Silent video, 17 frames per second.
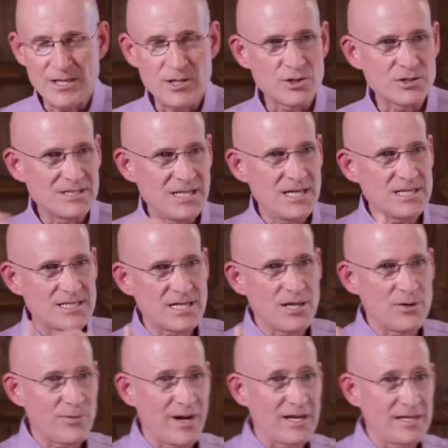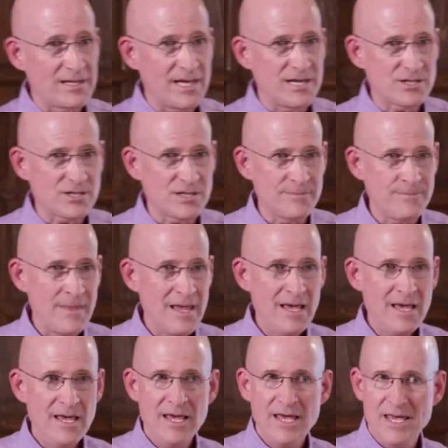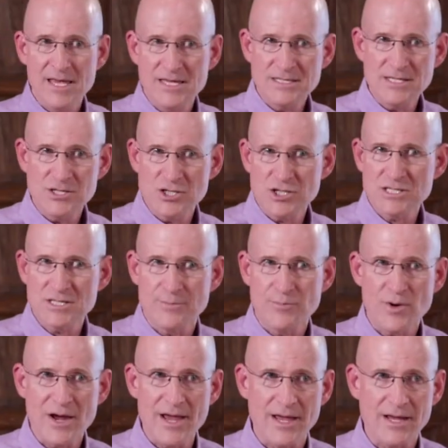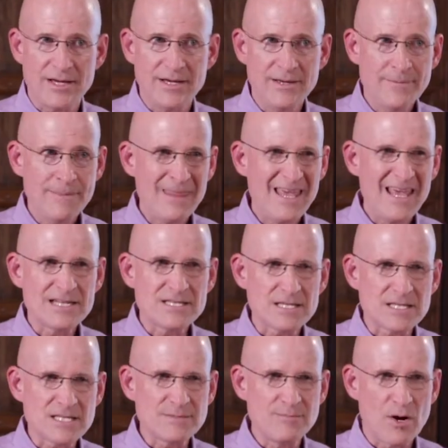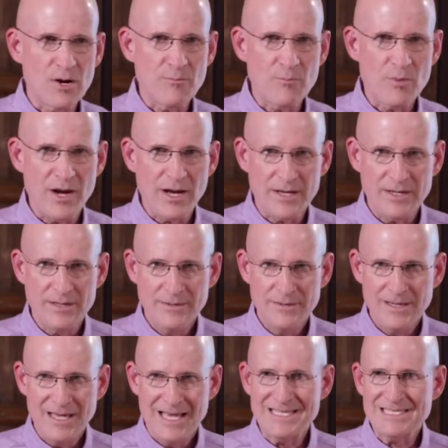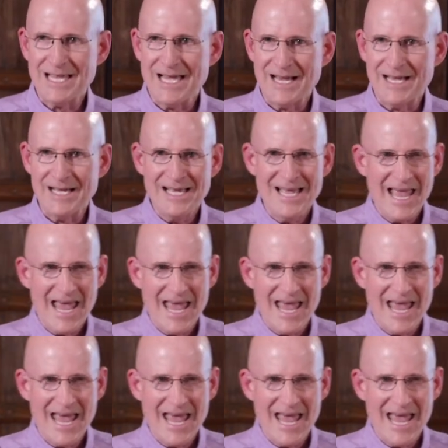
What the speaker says: Your T cell regulation isn't just a brake, it's a smart brake. It's like